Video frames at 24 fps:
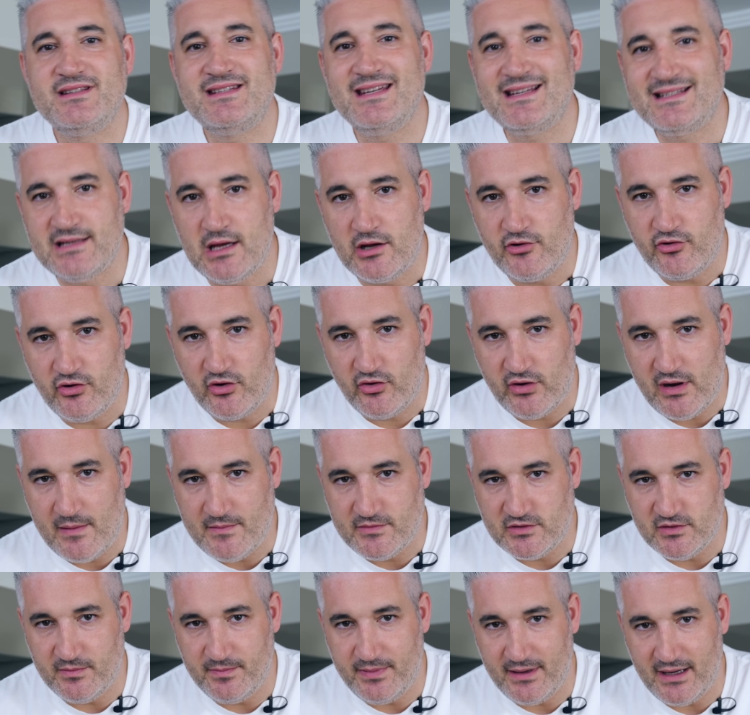600
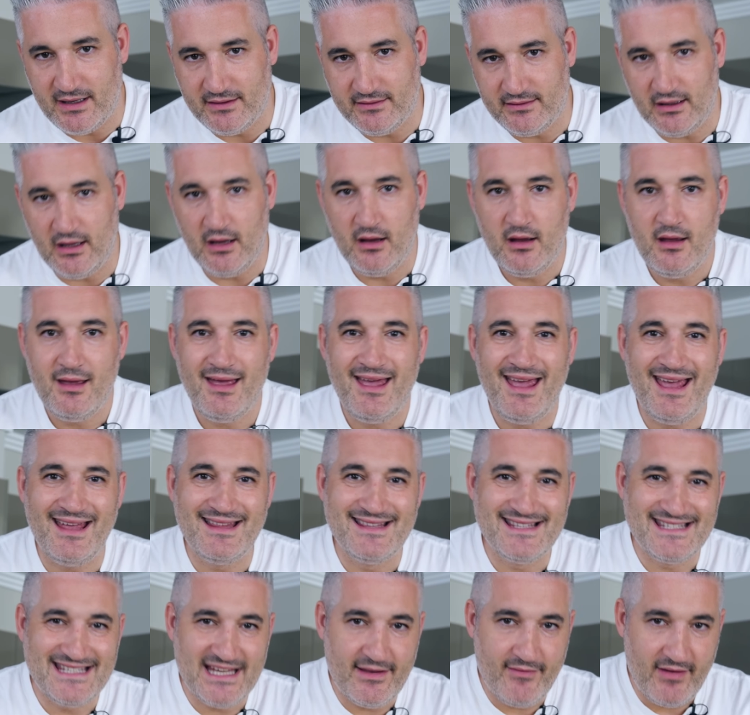grams of pasta
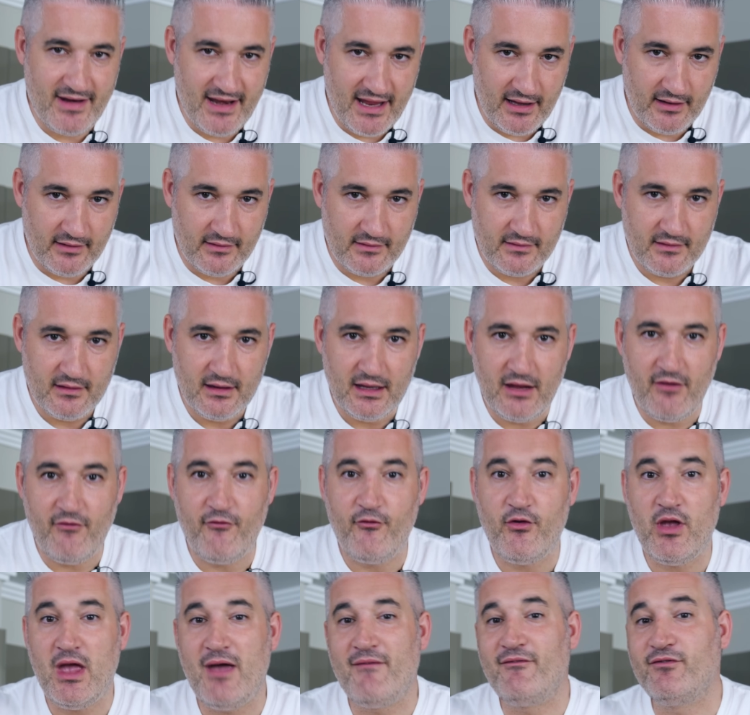and 7 eggs.
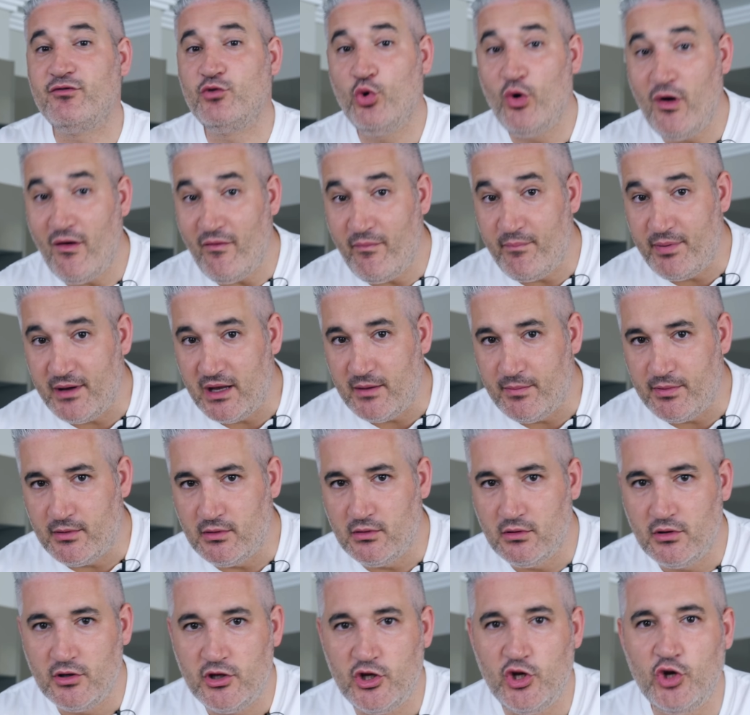If you have 12
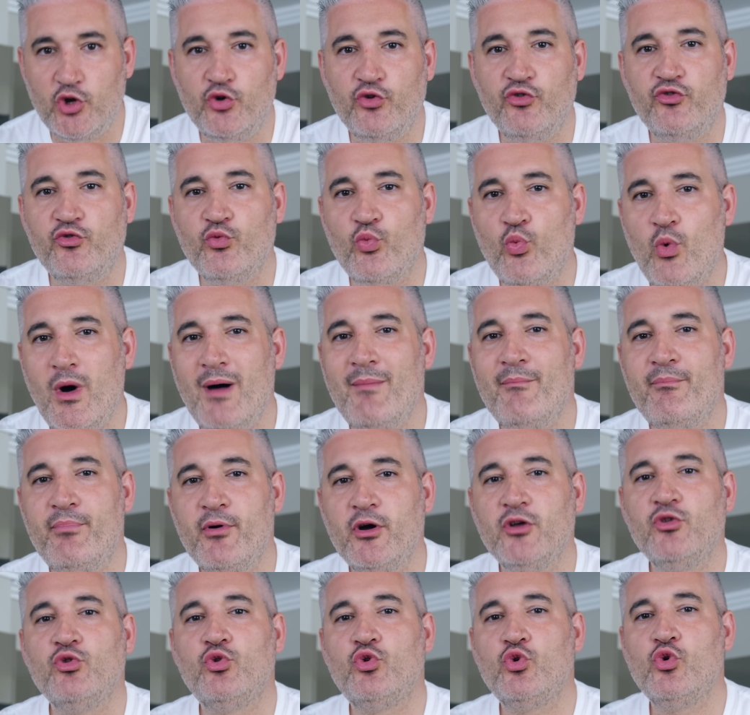people, you use
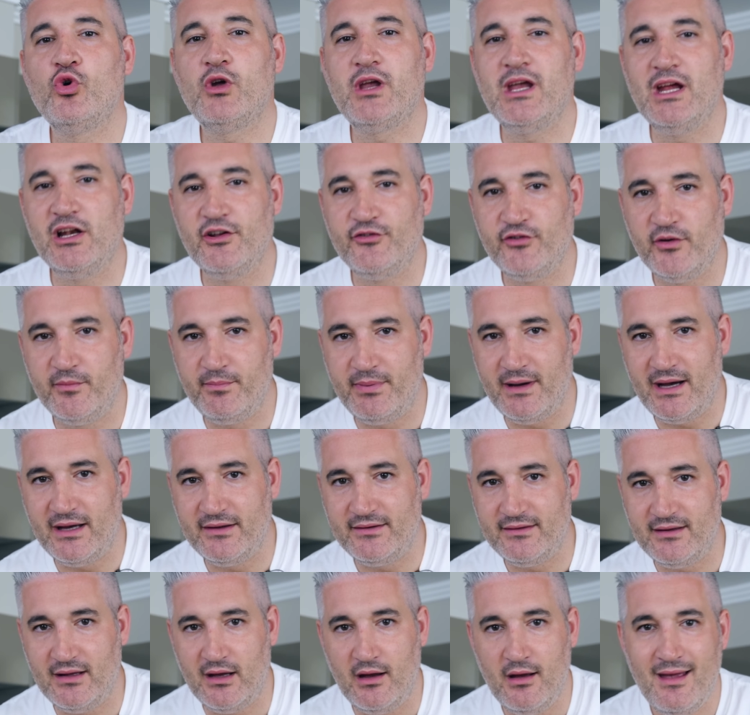1.2 kilos of
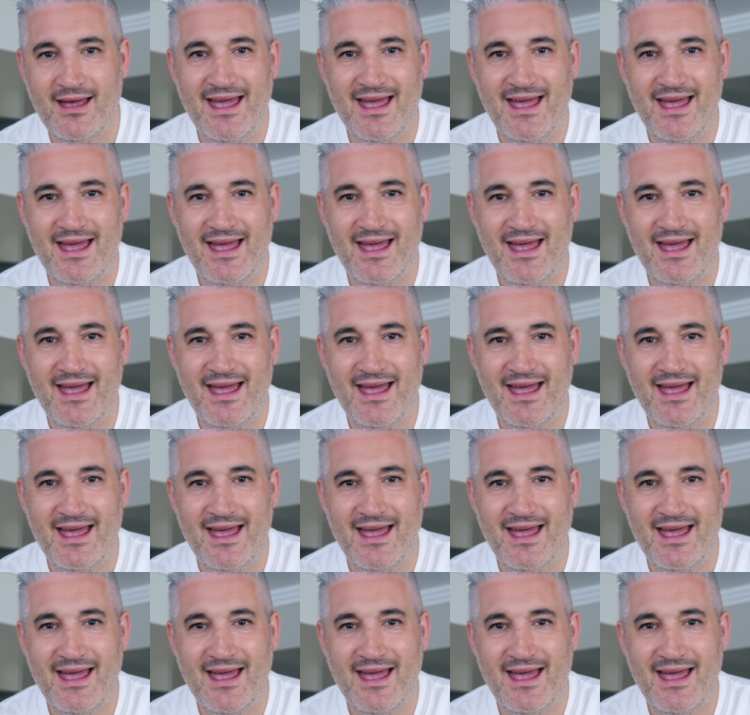pasta